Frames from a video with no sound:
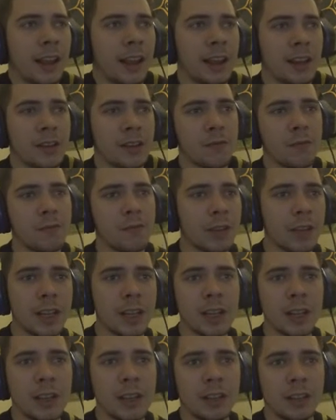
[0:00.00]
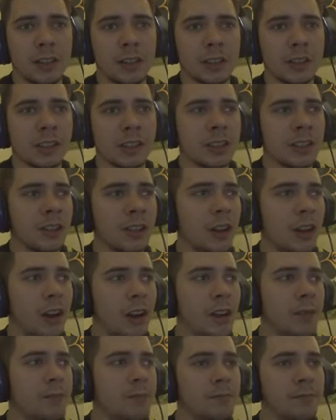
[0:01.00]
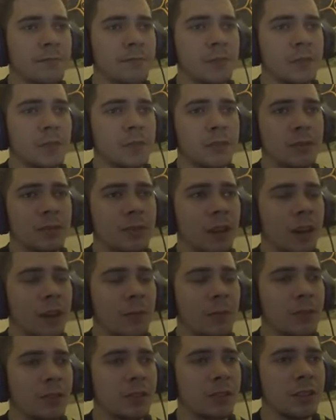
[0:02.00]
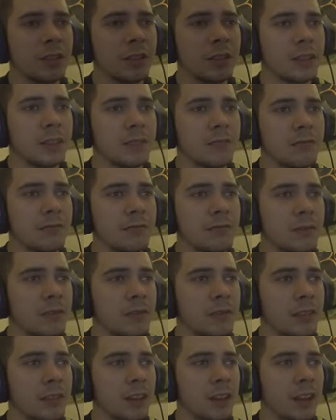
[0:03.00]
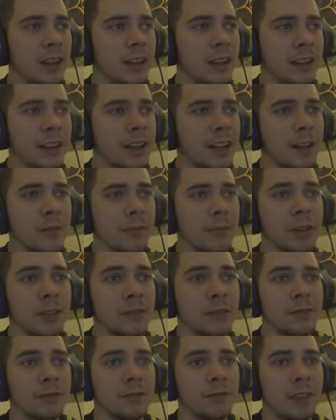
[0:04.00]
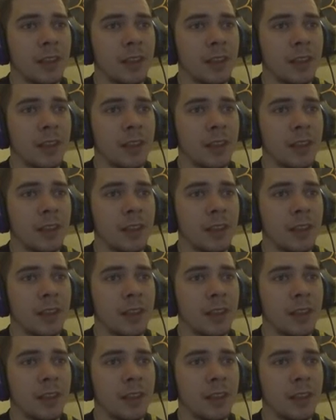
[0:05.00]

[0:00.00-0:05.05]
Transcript: It's ridiculous. I'm I'm just gonna like get rid of